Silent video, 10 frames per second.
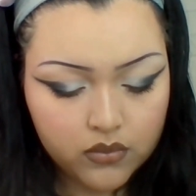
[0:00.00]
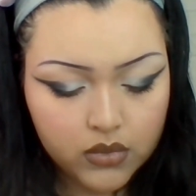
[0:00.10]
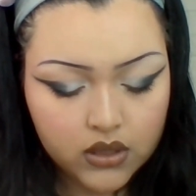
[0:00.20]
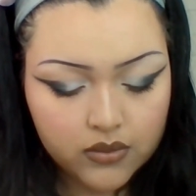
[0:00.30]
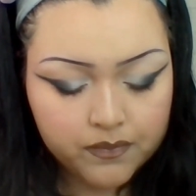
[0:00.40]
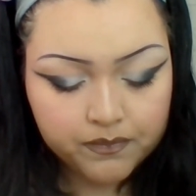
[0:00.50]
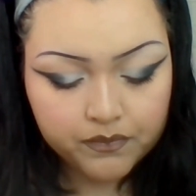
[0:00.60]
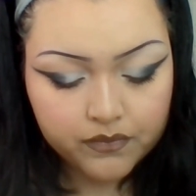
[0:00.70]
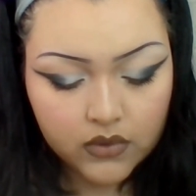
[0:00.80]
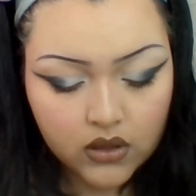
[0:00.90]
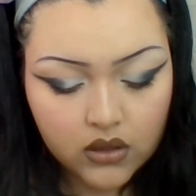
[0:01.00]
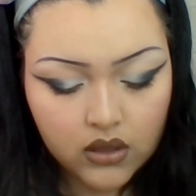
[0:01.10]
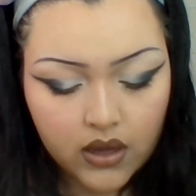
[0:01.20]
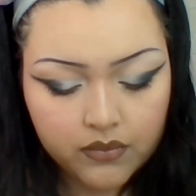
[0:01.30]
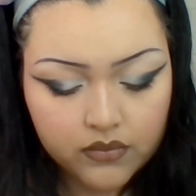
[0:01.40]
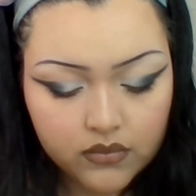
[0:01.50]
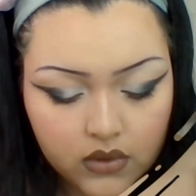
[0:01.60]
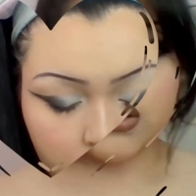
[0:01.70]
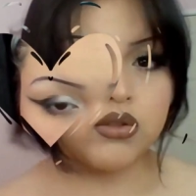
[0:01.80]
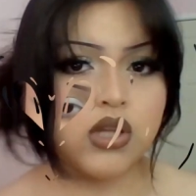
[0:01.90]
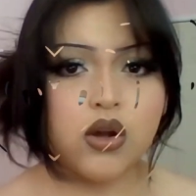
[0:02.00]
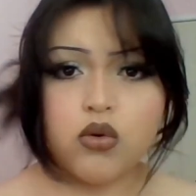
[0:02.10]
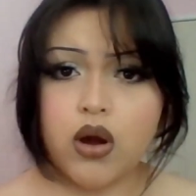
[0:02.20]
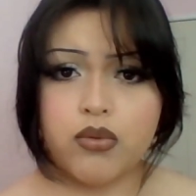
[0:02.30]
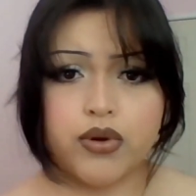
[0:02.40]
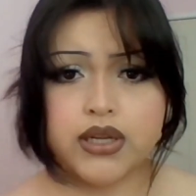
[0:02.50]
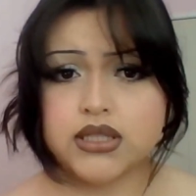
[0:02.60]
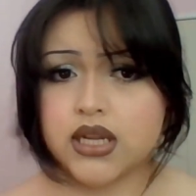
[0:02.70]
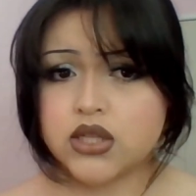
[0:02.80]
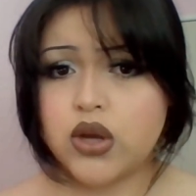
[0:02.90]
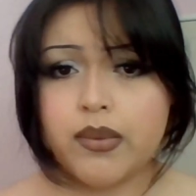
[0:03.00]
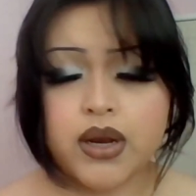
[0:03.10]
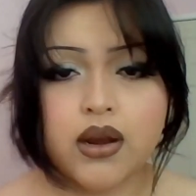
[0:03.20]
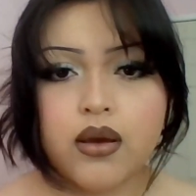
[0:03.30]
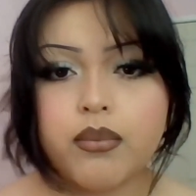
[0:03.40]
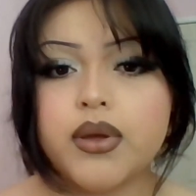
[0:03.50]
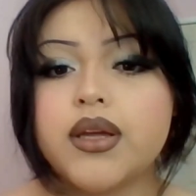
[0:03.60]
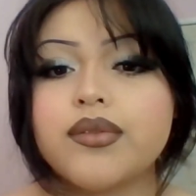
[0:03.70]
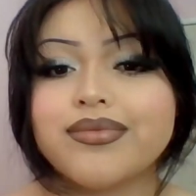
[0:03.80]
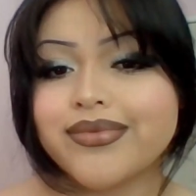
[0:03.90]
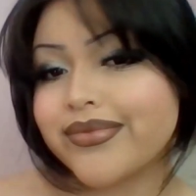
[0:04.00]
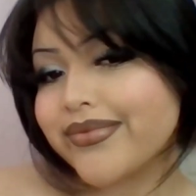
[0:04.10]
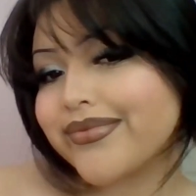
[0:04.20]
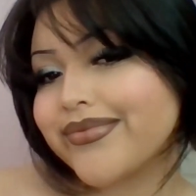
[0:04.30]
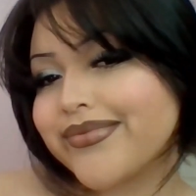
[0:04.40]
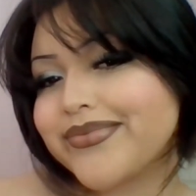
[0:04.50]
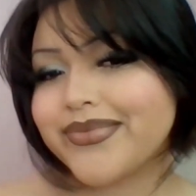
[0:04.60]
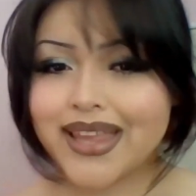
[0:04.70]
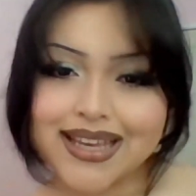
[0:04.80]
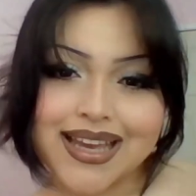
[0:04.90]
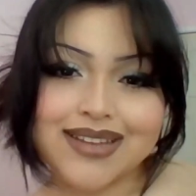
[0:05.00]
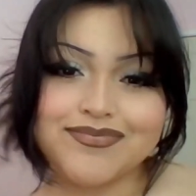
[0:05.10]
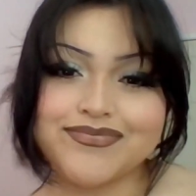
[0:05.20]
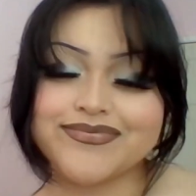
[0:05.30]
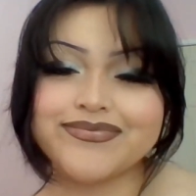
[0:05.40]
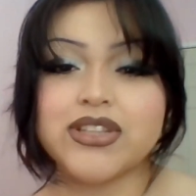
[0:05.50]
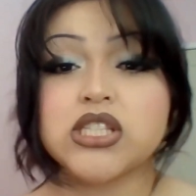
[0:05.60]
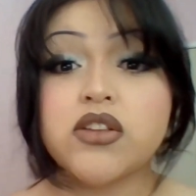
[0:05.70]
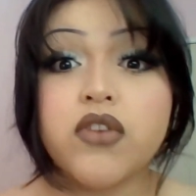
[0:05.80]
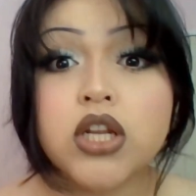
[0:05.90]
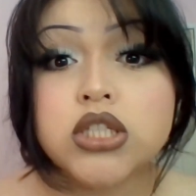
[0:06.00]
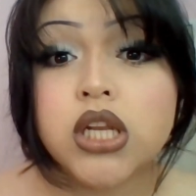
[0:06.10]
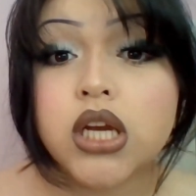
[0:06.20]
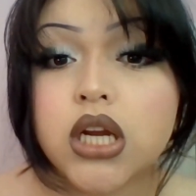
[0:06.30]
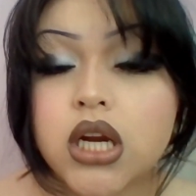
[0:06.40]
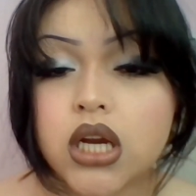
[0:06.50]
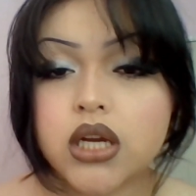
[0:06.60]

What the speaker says: But my hair's not cooperating today, so I put it up. But yeah, this is the finished look.